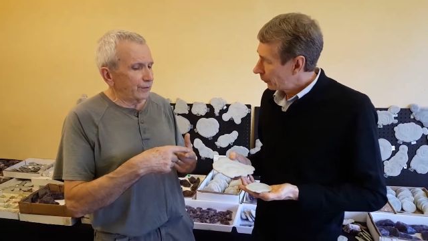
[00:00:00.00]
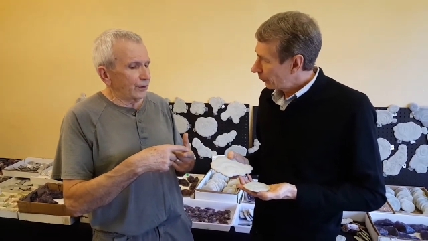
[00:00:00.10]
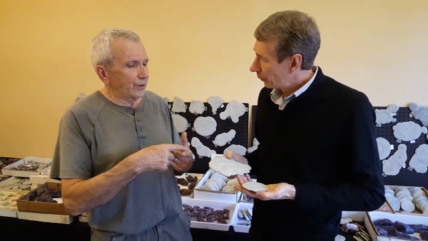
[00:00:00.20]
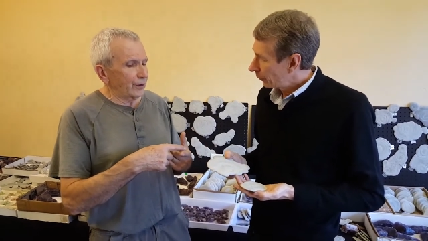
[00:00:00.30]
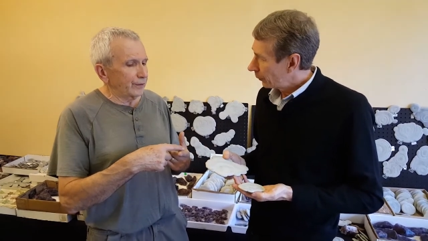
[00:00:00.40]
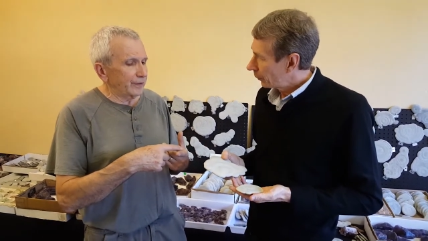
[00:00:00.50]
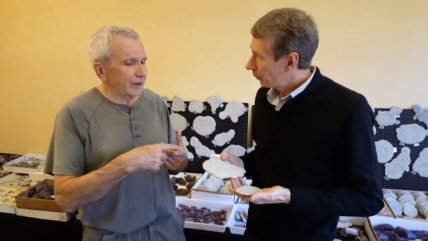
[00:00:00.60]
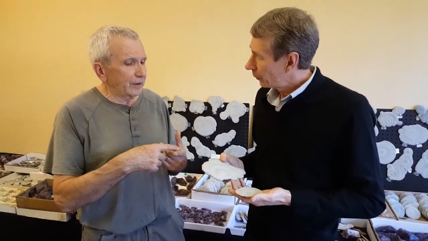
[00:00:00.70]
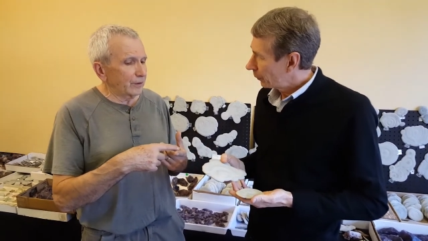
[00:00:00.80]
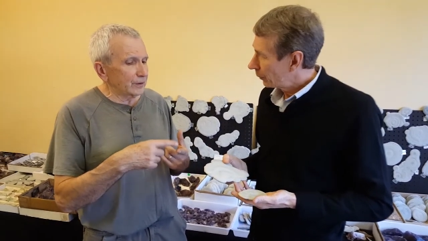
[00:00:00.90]
Speaker 1: for a
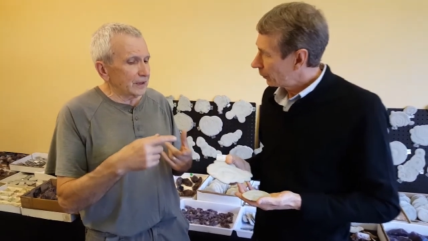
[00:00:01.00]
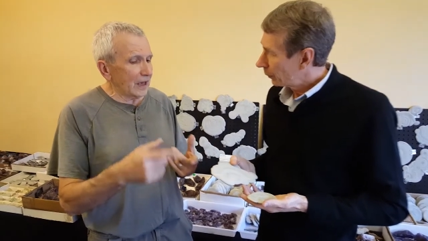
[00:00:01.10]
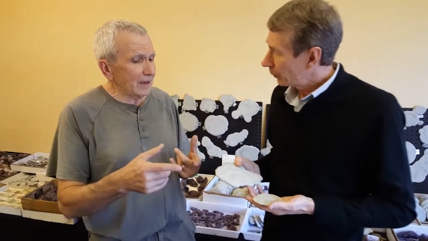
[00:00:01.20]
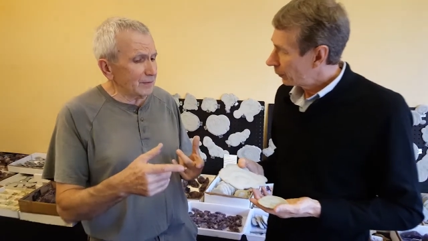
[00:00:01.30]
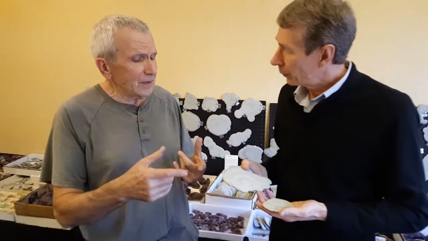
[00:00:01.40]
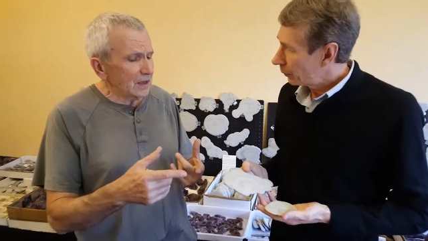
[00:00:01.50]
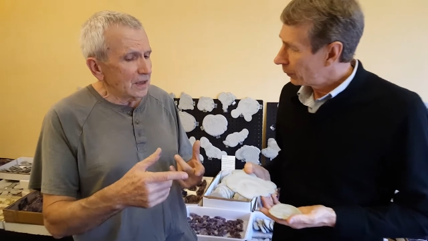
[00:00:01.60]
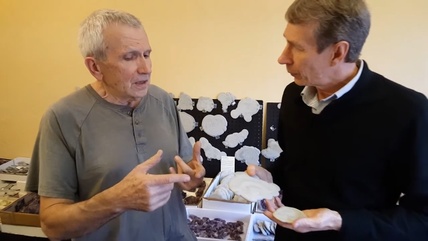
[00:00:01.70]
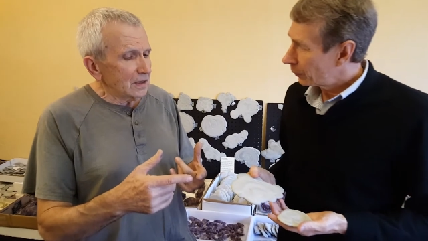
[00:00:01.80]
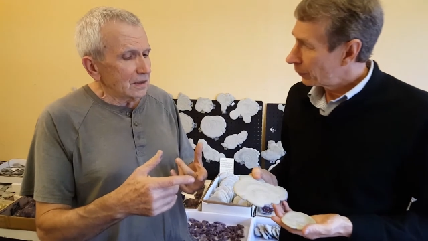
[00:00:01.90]
very long time,
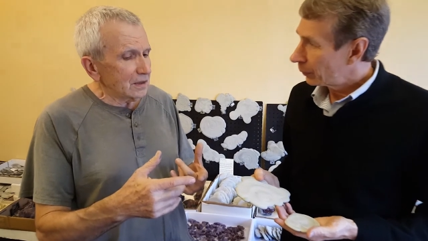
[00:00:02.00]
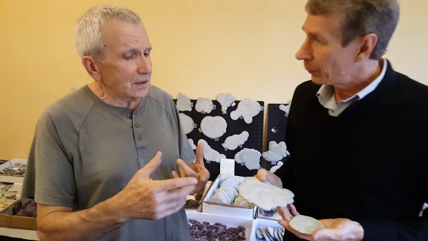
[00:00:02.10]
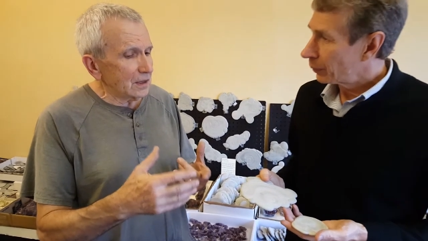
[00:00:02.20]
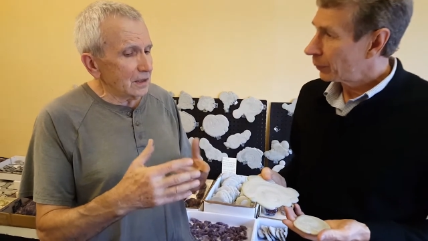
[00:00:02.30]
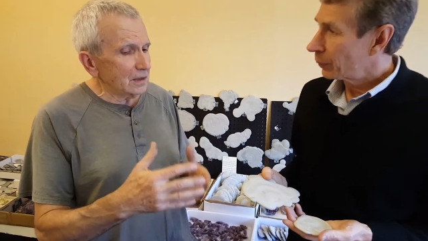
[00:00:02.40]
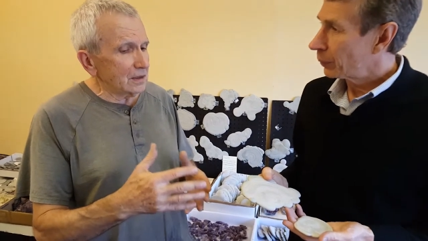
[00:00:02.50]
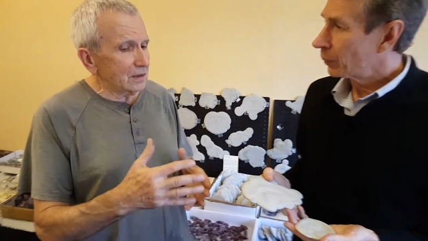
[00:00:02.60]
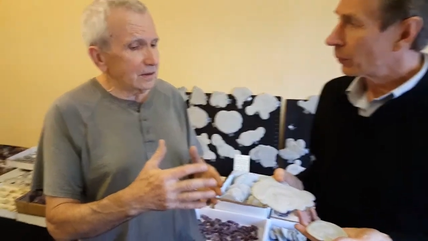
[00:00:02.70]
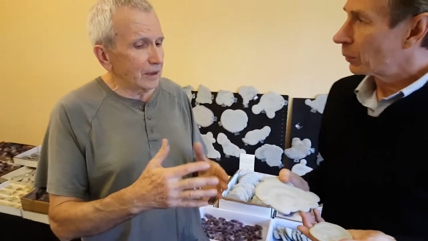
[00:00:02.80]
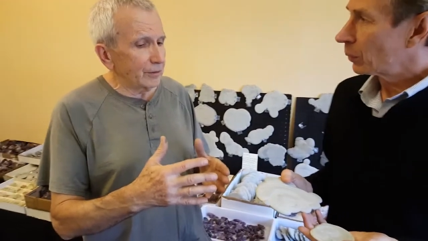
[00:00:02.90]

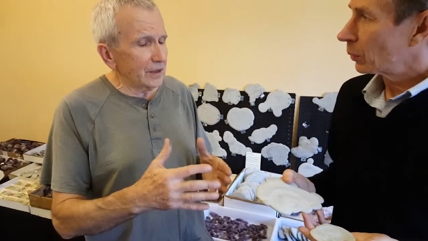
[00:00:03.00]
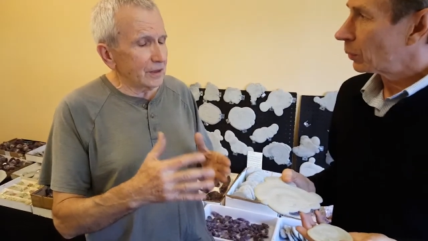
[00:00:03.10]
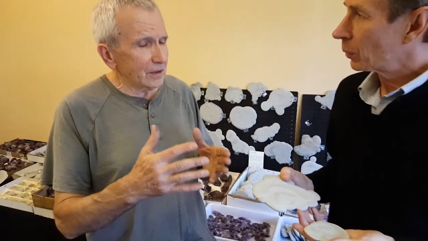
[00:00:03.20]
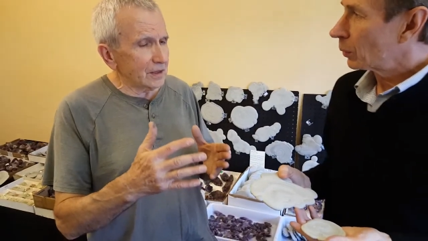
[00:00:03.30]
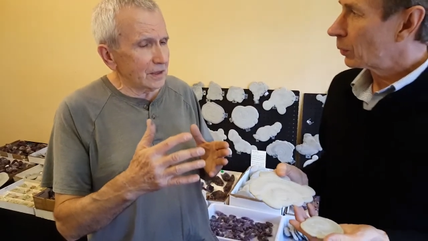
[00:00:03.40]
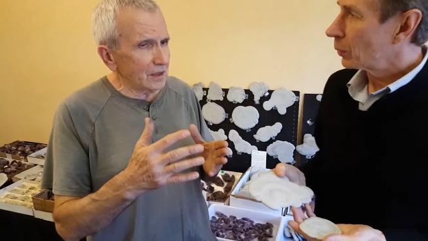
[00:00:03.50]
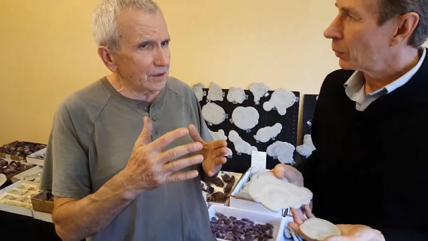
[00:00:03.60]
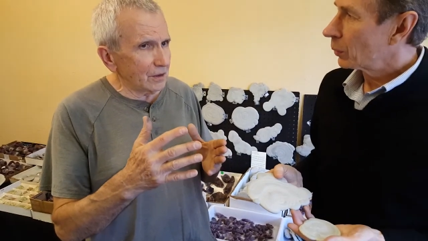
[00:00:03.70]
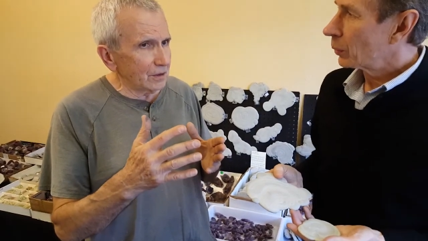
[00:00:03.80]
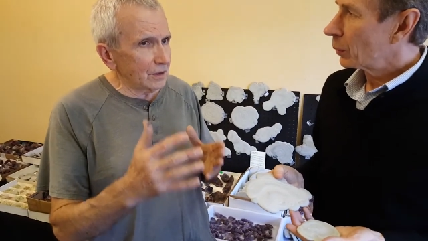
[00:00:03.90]
since there is a
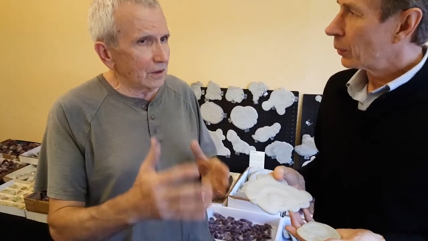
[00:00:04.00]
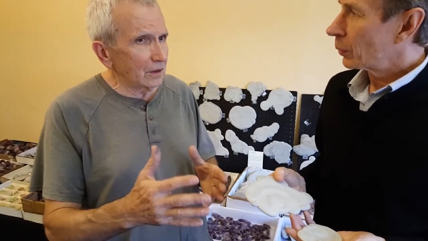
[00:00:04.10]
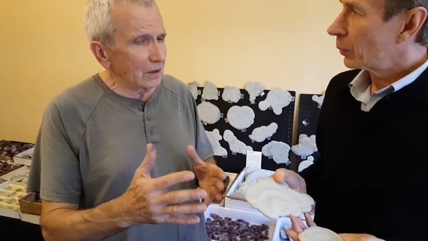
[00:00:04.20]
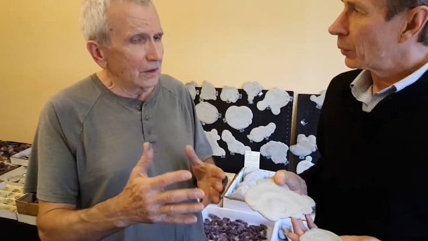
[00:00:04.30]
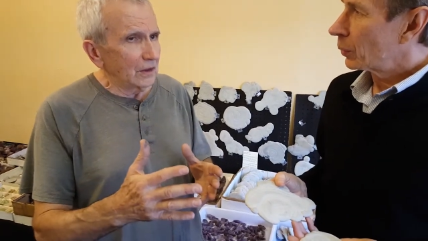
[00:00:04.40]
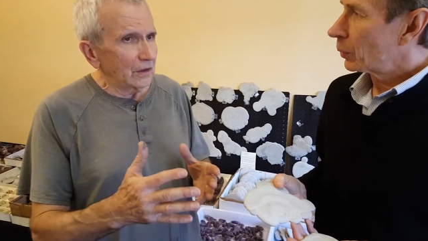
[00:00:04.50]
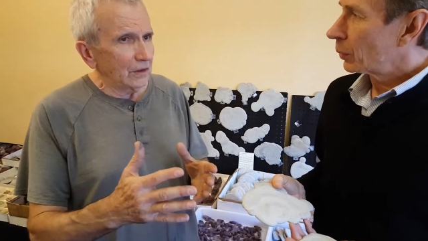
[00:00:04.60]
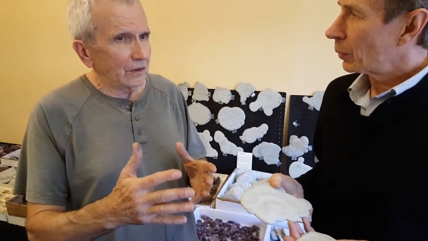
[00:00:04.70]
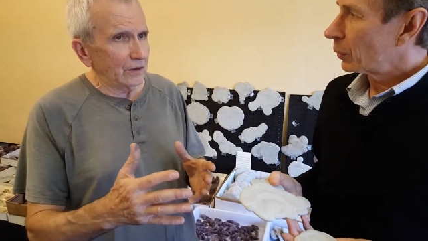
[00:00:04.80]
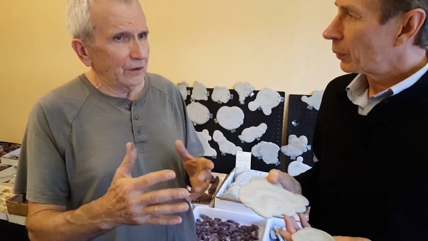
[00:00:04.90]
seasonal
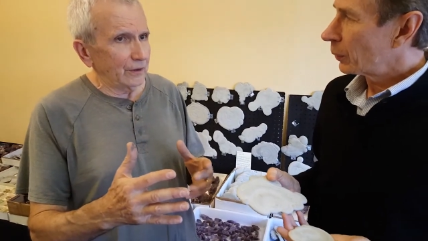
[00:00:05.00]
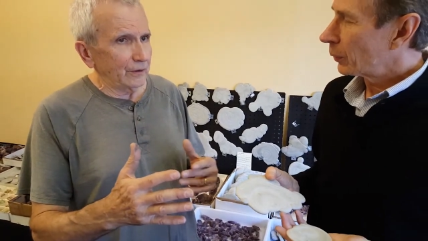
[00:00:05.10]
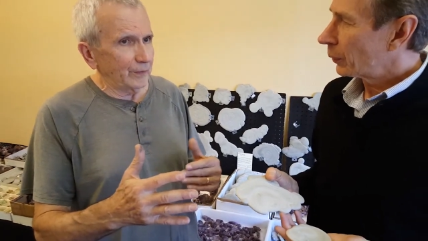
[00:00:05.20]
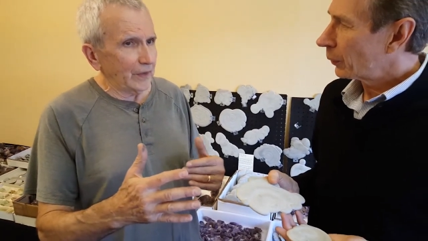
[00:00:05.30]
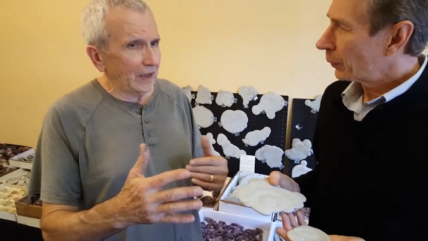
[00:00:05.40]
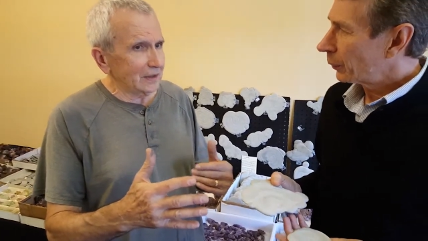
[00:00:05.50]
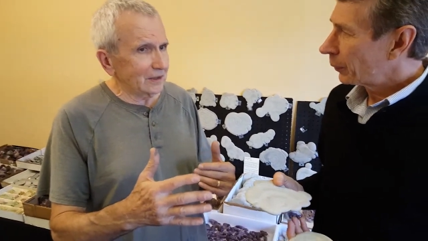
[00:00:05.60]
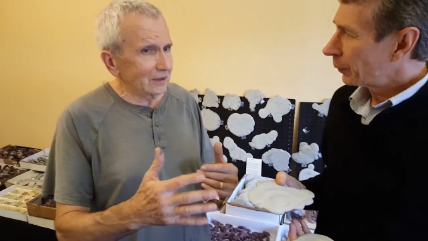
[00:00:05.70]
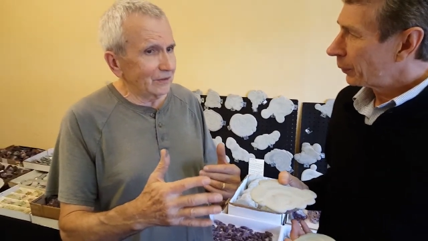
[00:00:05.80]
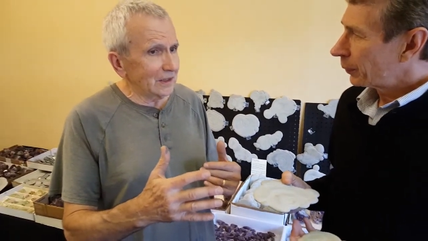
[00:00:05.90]

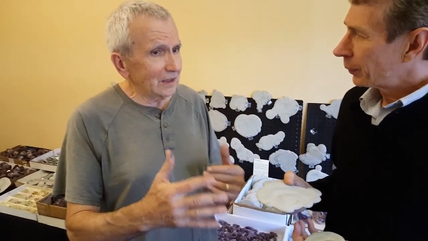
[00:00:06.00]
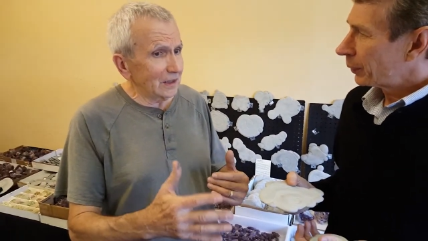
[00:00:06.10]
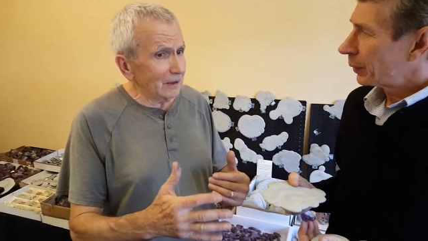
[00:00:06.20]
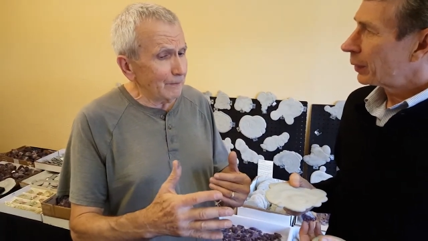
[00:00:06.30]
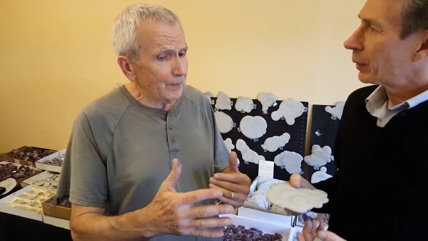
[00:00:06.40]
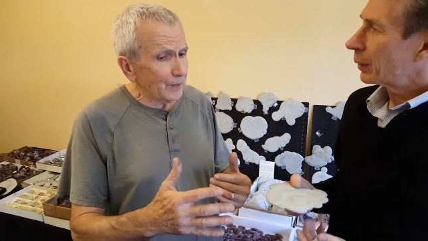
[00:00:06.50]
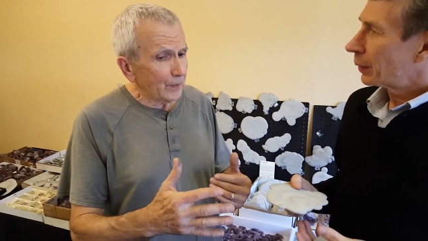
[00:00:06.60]
activity